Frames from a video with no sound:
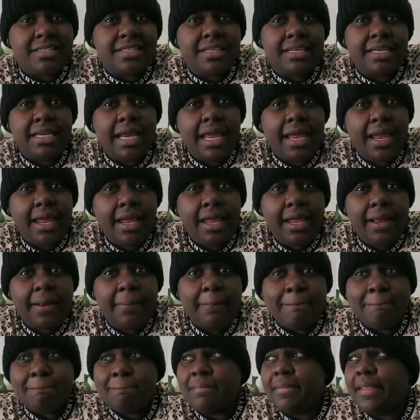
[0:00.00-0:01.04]
today,
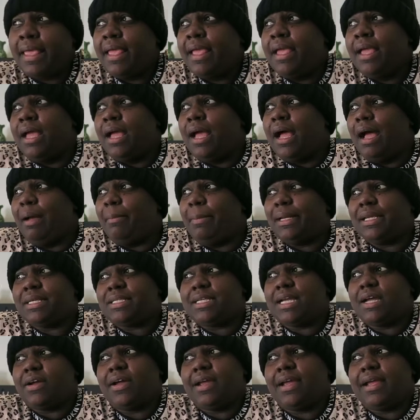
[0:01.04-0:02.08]
I'm gonna let
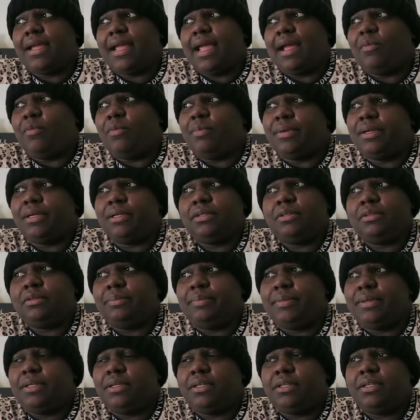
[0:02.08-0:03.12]
y'all hang out with me a little
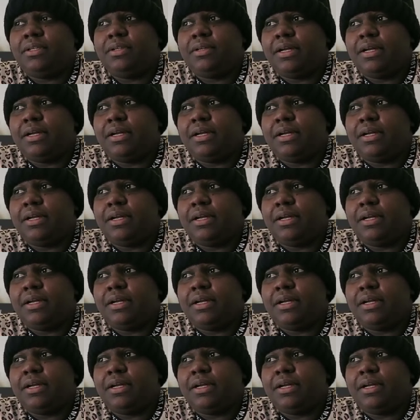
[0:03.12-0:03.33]
bit, you